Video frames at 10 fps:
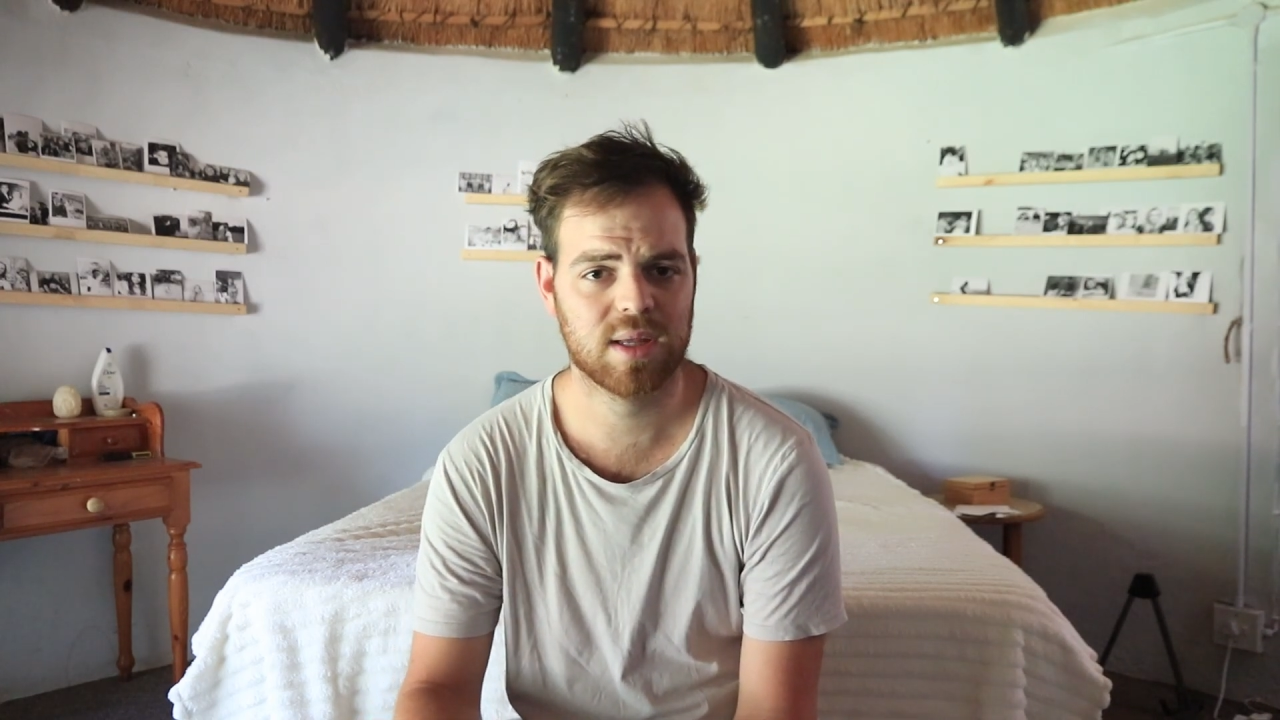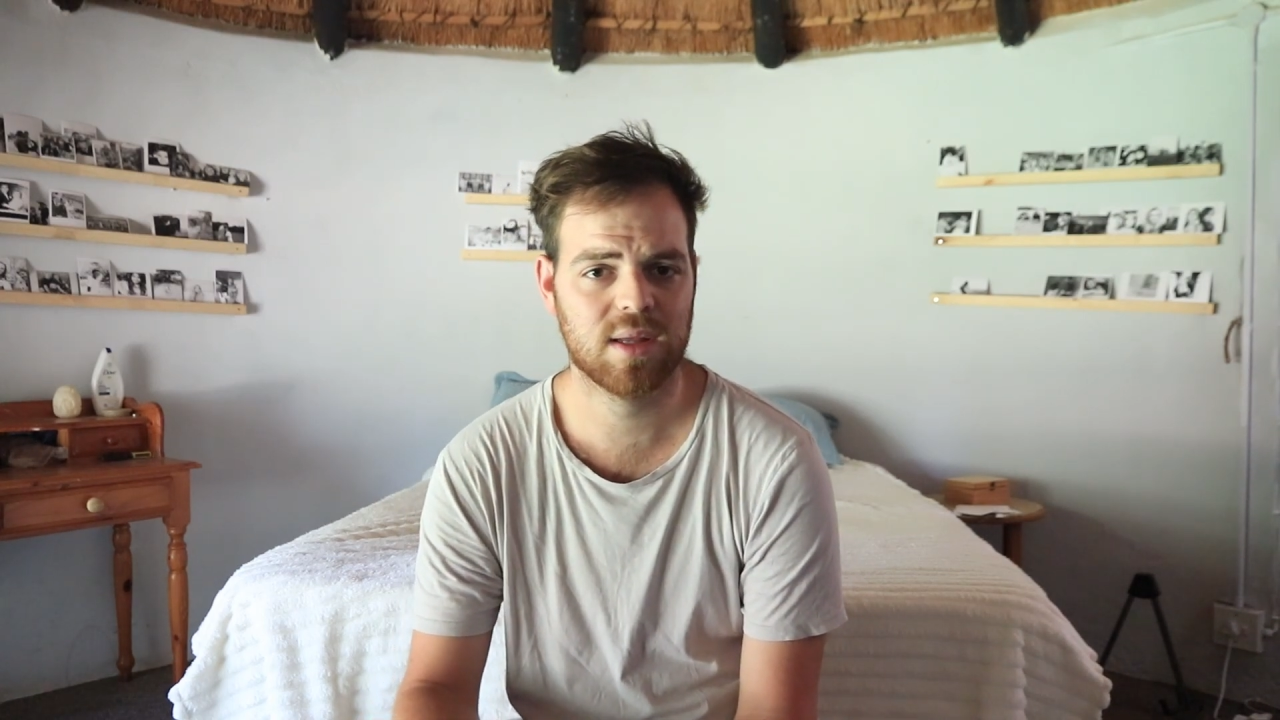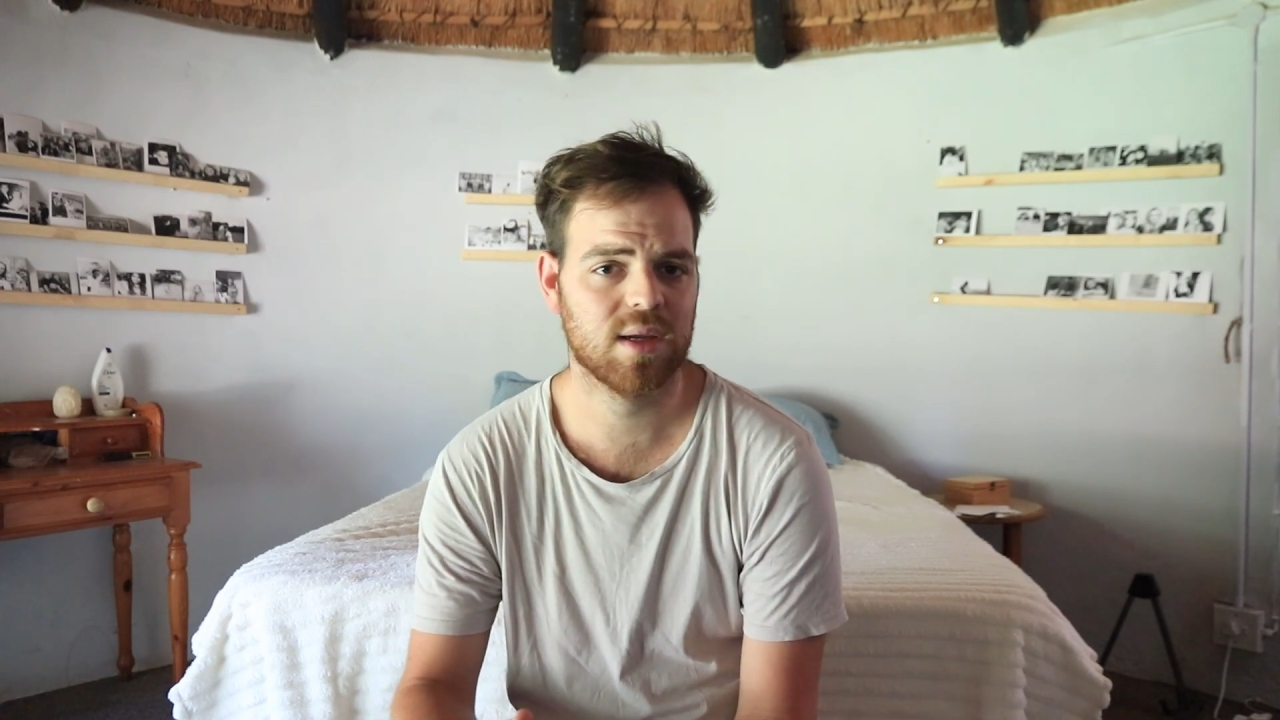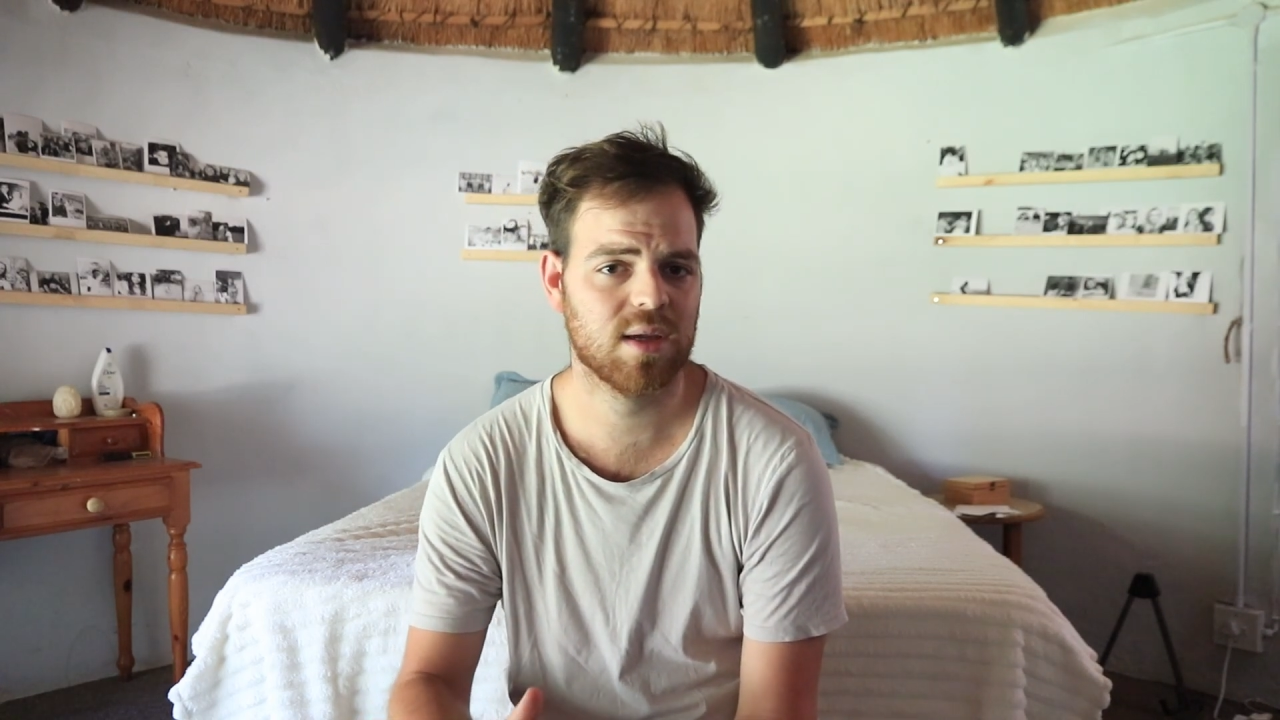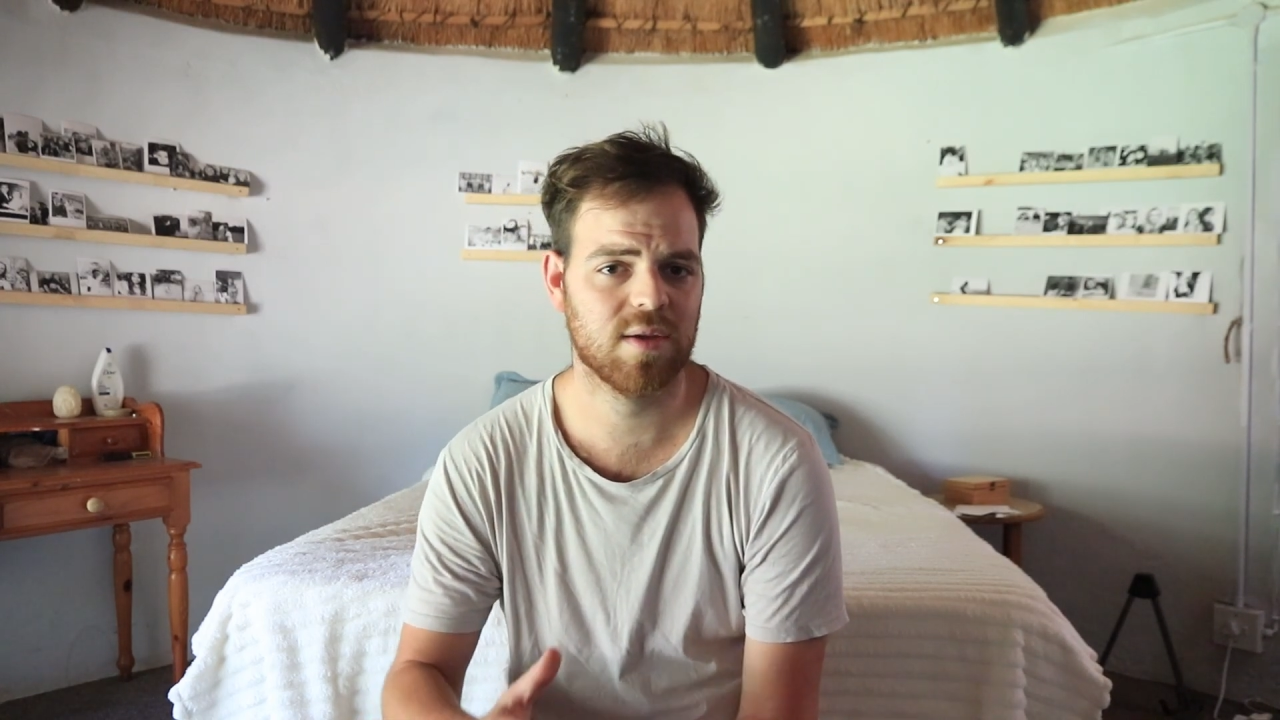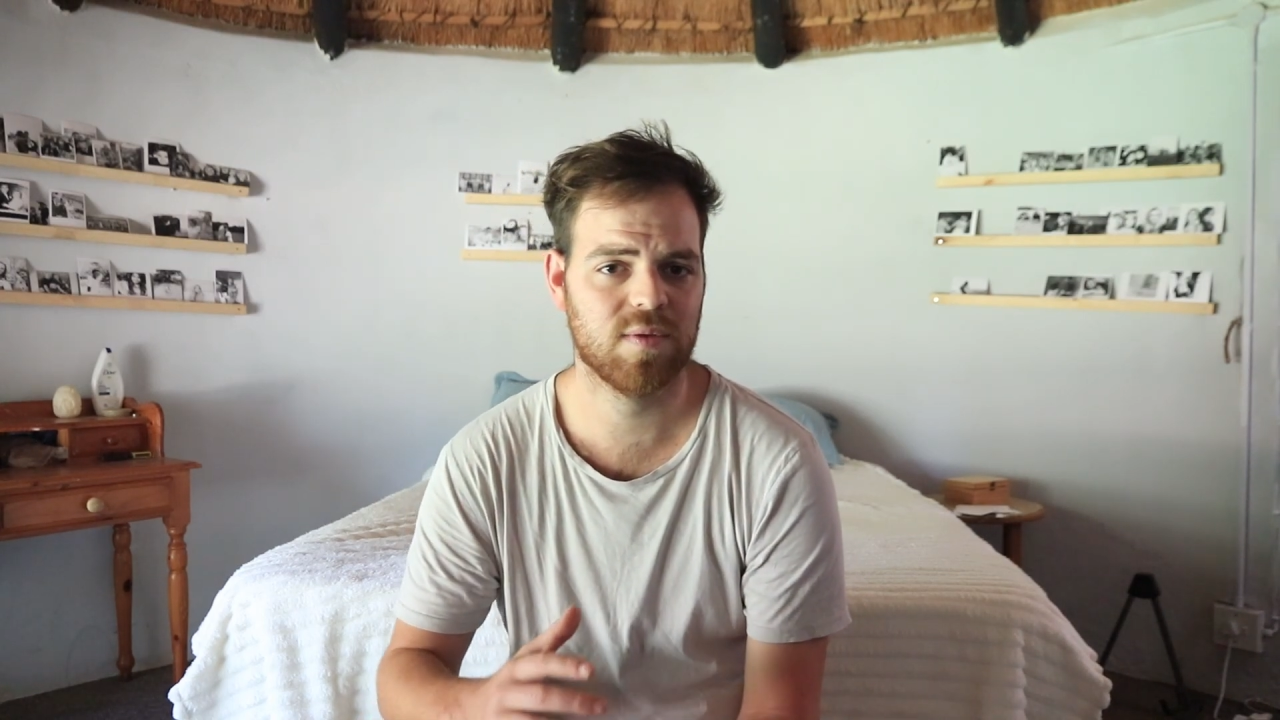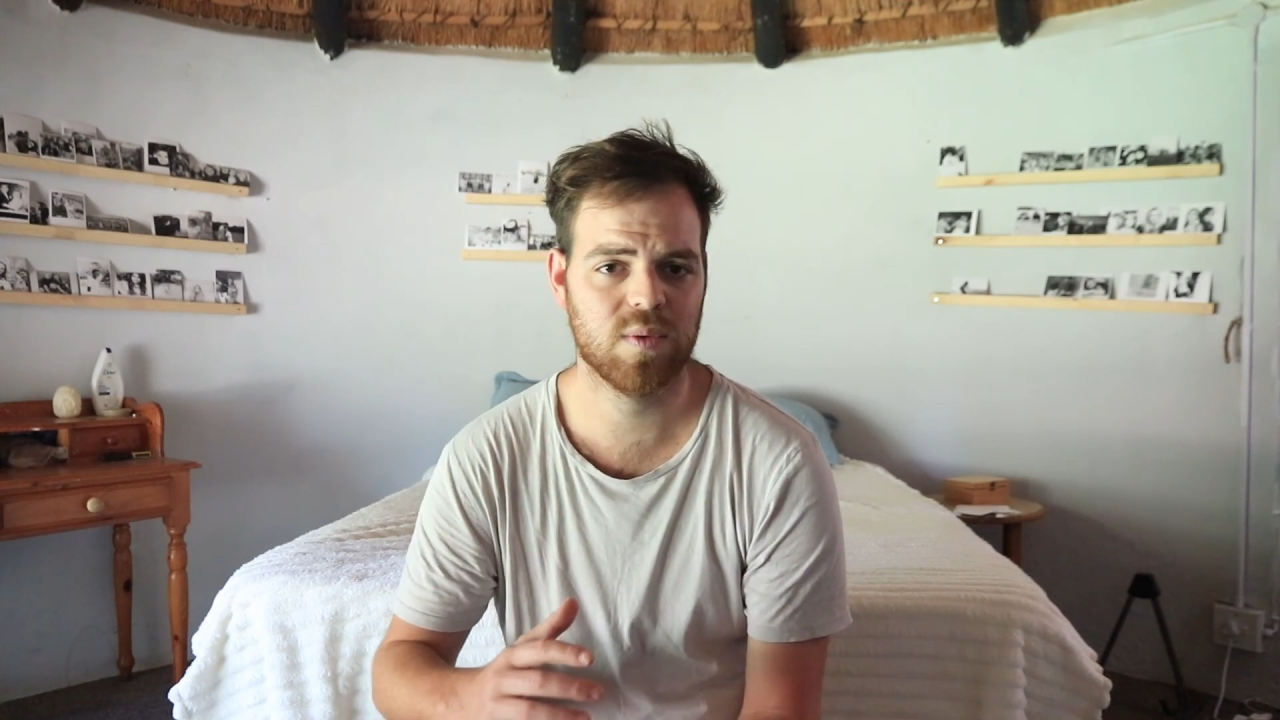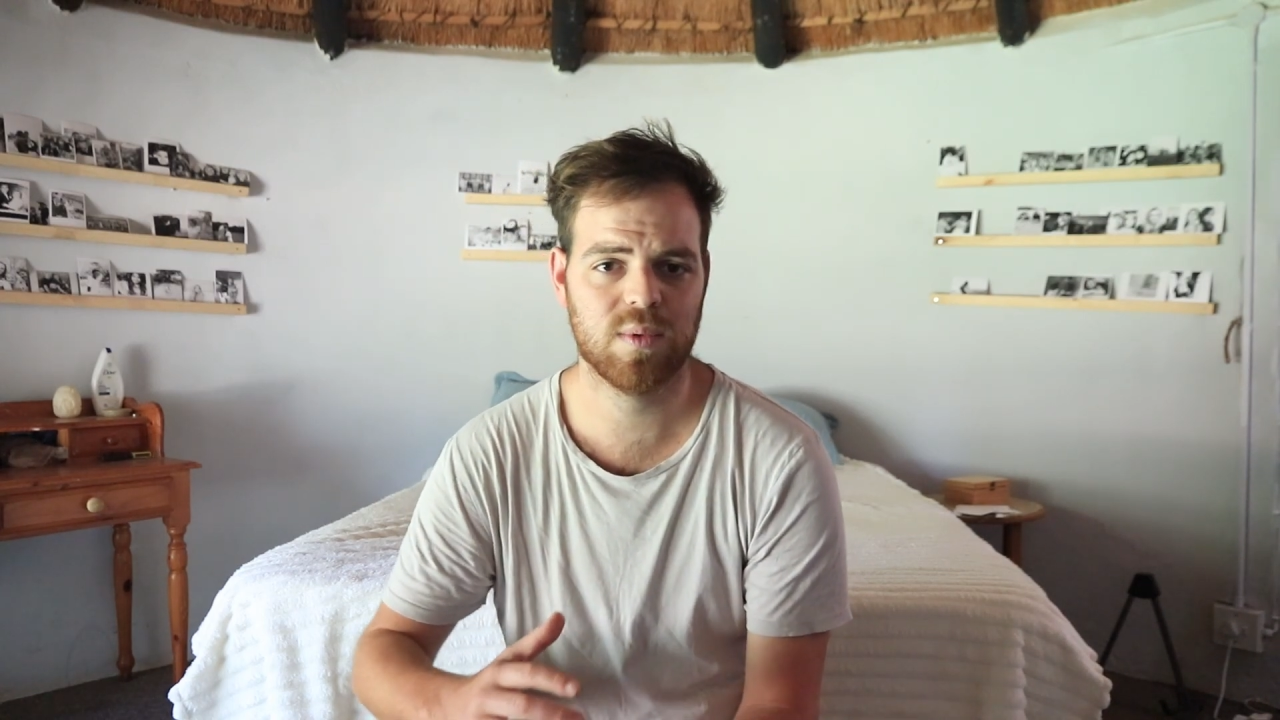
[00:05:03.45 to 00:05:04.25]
think if you